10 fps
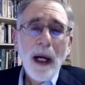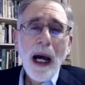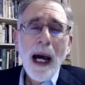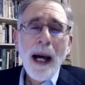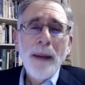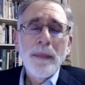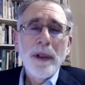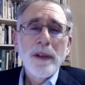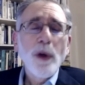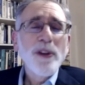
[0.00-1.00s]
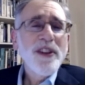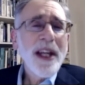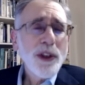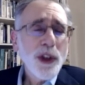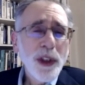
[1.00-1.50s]
Um, so
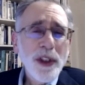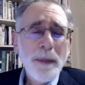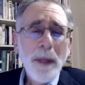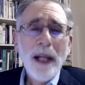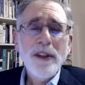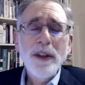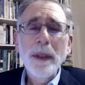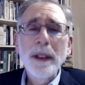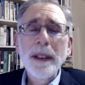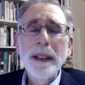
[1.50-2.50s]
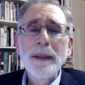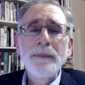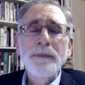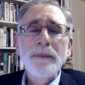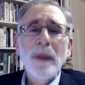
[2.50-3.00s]
censure is a possibility.
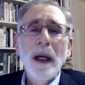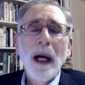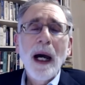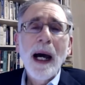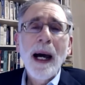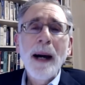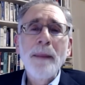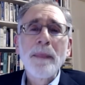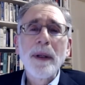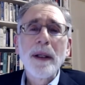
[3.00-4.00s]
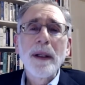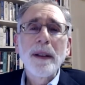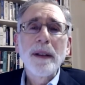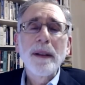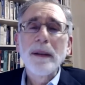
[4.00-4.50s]
Um,
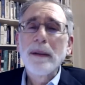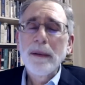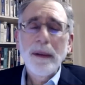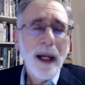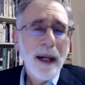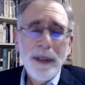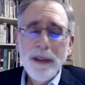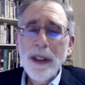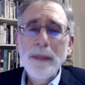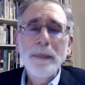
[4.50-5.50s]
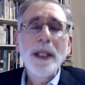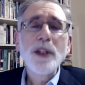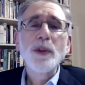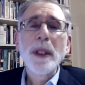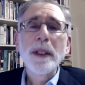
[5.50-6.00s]
obviously,
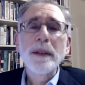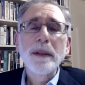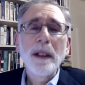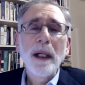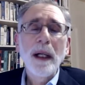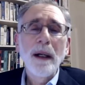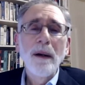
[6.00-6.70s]
impeachment. Uh,